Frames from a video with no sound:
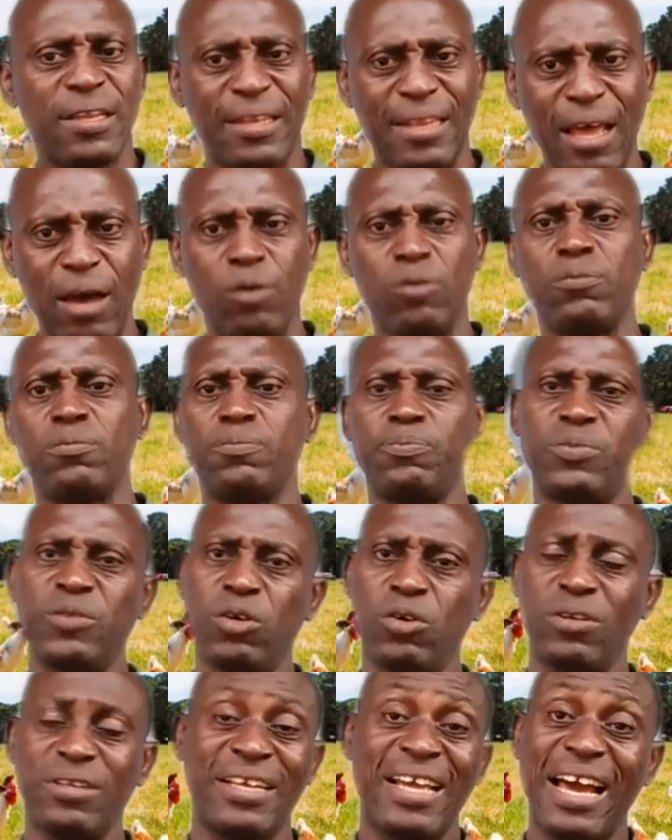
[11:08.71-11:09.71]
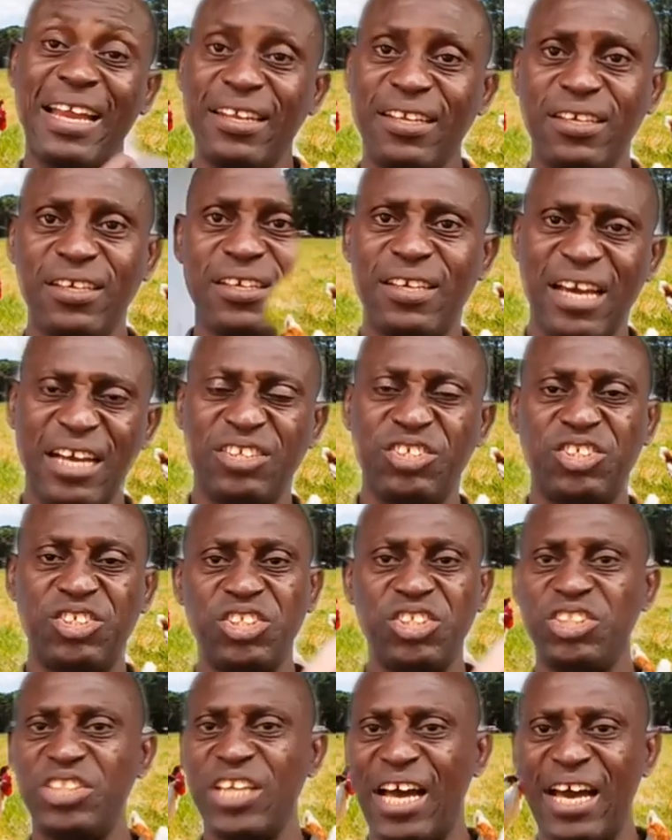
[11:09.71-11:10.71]
Now, or garlic and
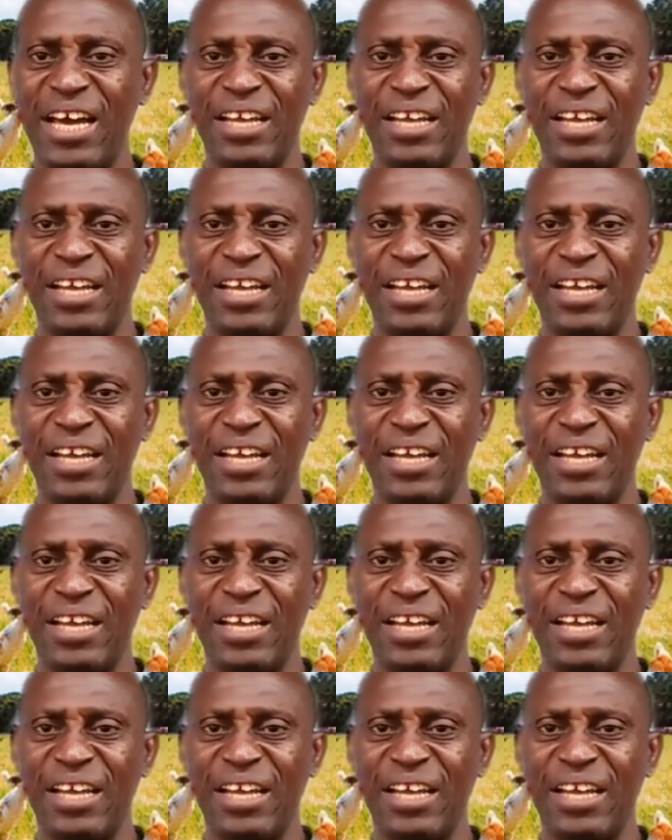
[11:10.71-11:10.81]
ginger